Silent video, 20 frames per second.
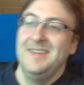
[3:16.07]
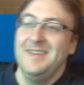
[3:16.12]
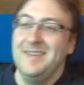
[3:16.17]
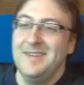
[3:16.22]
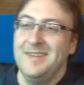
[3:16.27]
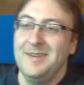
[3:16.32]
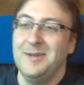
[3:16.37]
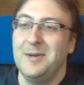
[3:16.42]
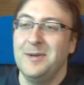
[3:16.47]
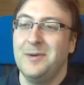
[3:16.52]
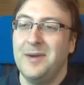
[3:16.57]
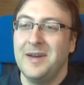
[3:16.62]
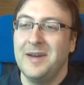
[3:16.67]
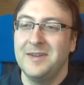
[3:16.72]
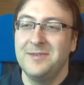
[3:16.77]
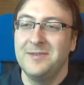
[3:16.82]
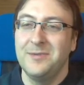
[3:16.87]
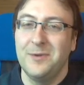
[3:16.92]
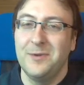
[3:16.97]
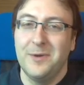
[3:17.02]

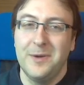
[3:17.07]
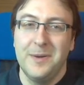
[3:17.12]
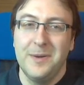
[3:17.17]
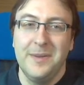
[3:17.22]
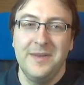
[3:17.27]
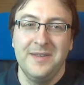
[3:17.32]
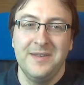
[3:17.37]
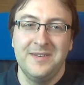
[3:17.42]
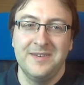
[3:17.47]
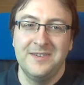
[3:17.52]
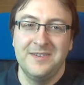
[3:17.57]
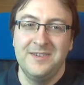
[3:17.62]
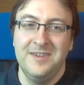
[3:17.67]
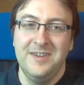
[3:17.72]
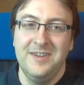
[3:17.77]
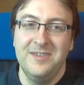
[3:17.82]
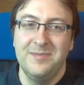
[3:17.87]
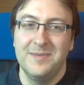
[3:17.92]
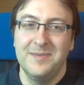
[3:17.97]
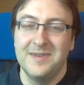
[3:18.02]
hunt for all these
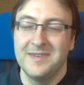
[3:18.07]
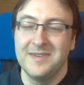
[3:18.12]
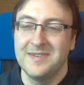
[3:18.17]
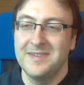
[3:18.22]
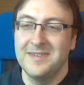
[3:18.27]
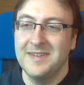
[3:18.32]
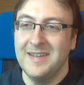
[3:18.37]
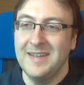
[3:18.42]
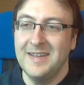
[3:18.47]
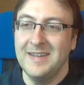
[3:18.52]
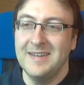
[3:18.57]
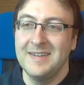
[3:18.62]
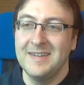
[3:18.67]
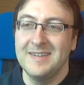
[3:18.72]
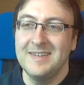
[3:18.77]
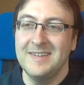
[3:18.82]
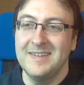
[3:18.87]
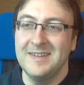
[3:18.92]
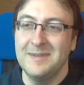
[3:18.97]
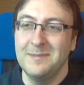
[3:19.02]
achievements
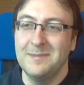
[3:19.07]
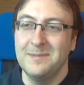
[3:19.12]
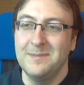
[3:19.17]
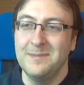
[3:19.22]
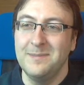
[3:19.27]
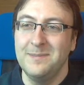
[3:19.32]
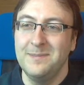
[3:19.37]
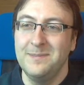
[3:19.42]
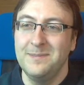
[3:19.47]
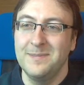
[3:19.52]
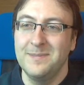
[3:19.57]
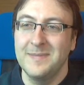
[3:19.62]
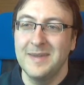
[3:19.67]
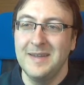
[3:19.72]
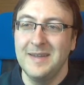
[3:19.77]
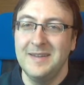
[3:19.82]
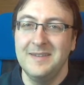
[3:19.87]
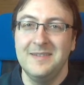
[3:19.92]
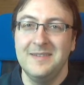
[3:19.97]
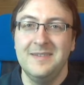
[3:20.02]
and
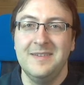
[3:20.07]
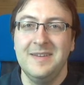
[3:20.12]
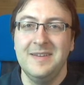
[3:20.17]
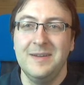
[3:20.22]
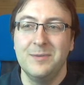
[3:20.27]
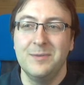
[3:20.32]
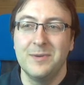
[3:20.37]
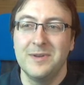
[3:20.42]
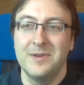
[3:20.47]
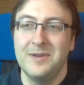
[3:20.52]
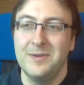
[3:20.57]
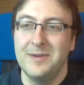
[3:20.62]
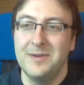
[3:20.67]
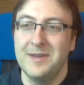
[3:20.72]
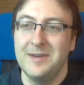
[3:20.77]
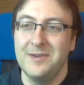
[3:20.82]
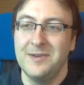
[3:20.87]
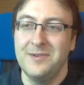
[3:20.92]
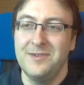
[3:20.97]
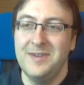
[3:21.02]
see what you
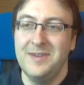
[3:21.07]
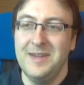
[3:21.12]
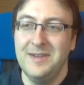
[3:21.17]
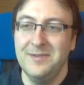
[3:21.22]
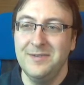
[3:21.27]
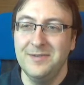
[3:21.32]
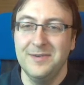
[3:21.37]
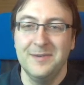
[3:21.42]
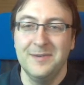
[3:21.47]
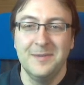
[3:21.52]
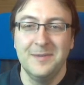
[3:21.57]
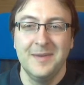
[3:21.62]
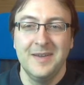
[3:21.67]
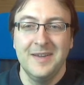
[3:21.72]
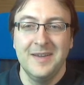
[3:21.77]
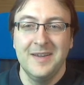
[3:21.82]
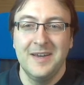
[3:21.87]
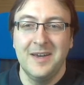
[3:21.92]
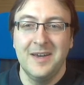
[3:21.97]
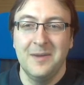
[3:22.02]
can achieve.
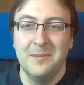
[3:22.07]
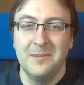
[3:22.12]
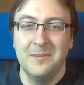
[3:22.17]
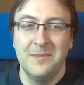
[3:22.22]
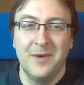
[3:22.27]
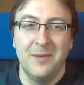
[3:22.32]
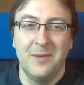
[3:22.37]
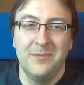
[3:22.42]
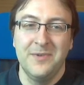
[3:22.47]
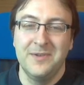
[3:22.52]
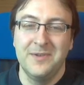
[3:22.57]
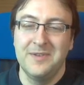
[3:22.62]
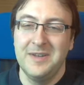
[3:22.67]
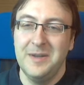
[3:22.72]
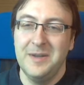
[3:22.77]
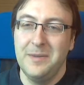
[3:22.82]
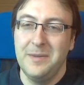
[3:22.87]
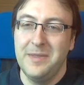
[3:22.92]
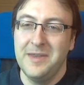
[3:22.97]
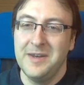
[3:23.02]

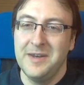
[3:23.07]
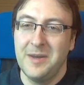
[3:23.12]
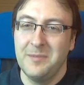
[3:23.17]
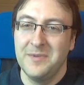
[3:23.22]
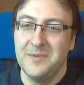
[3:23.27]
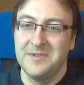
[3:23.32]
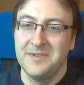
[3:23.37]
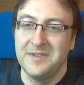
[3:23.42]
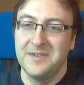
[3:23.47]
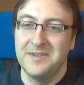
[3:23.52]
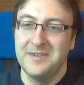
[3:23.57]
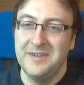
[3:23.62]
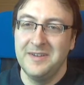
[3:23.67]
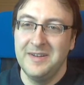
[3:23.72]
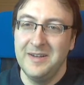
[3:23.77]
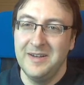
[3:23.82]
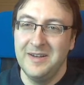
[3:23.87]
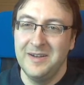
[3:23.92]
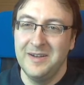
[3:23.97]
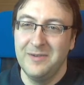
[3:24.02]
Obviously, the numbers are
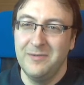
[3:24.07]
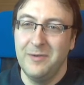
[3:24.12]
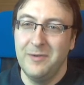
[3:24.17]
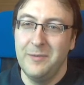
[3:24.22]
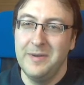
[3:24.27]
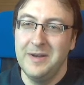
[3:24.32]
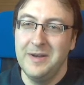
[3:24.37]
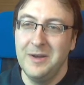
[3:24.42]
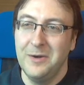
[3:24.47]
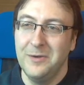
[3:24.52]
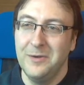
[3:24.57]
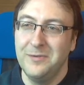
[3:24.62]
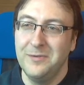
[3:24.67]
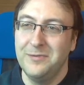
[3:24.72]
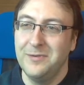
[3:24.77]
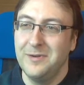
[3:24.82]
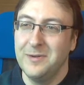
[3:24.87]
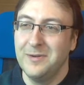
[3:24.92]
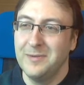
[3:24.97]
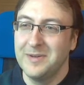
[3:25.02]
still very low
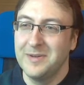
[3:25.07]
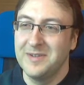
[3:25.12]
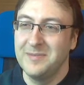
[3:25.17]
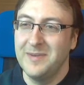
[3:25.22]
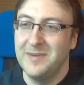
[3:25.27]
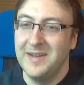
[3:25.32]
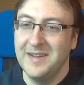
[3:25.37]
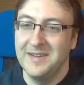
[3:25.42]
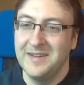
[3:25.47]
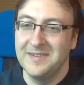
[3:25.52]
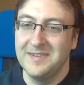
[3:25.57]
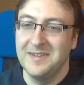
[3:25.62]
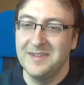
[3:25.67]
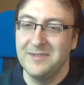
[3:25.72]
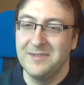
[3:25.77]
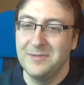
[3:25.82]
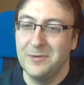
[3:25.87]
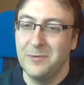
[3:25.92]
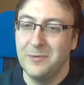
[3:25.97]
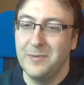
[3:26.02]
for what players
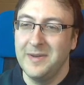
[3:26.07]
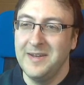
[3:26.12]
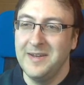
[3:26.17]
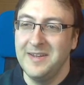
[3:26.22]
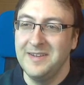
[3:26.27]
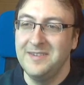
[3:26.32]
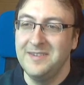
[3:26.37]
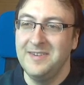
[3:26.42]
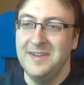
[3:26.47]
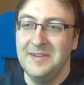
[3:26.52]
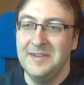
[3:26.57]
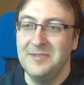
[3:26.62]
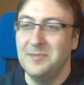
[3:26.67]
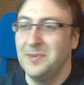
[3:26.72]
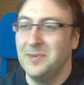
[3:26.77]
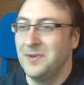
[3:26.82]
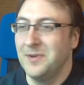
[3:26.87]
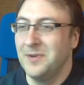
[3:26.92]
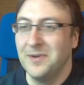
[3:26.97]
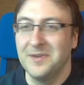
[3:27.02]
have already achieved,
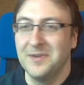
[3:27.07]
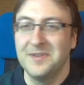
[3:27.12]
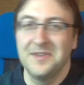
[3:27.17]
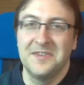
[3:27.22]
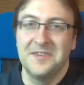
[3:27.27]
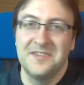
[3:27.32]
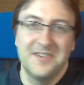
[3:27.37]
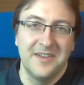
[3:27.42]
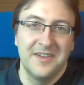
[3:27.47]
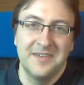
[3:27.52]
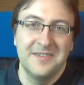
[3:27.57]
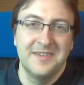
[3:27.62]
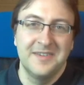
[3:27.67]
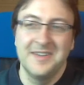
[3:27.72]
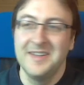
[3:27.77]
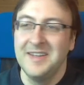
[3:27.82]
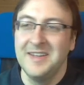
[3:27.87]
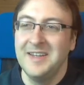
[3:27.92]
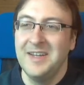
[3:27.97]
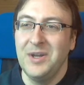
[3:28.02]
because it's just
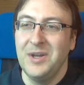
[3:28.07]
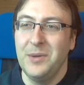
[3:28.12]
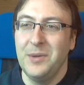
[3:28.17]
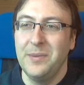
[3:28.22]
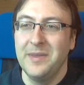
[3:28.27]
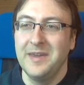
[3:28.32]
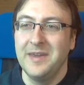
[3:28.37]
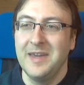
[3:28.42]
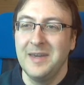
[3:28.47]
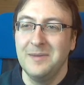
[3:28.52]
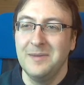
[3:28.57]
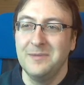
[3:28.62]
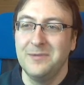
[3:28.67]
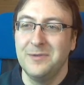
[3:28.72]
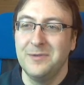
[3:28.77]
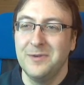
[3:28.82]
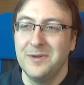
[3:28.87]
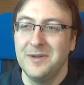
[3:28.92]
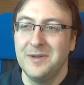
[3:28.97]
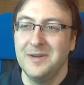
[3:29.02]
in the game
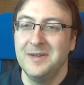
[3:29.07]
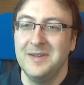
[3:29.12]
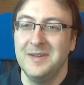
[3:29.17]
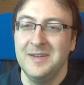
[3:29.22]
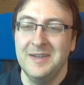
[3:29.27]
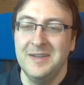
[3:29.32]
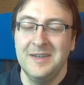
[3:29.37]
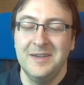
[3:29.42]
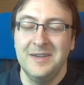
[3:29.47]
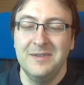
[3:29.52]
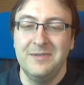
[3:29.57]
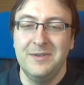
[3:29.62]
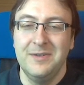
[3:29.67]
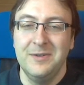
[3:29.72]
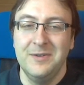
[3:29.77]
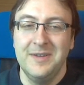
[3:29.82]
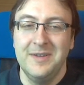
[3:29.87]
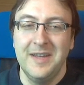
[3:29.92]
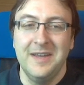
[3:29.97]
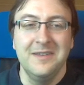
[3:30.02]
for a
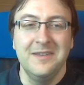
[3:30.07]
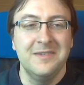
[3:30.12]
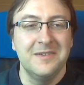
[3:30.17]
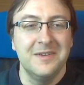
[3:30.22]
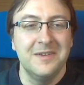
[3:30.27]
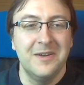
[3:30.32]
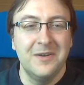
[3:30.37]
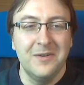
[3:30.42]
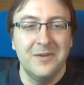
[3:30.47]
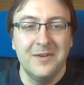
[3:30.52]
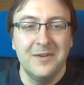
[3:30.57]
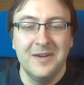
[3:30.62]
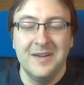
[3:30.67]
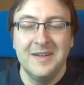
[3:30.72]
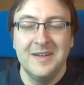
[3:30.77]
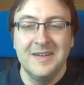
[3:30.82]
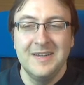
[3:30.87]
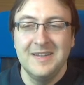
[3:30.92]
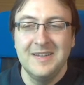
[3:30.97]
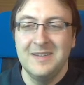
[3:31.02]
few days now.
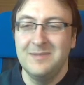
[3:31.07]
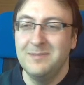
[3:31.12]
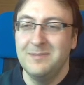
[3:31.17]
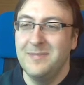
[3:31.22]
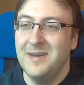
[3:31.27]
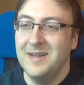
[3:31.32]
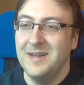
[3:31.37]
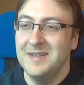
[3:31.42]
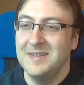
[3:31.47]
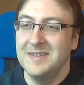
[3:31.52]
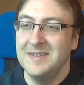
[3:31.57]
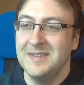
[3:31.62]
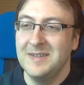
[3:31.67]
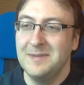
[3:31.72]
But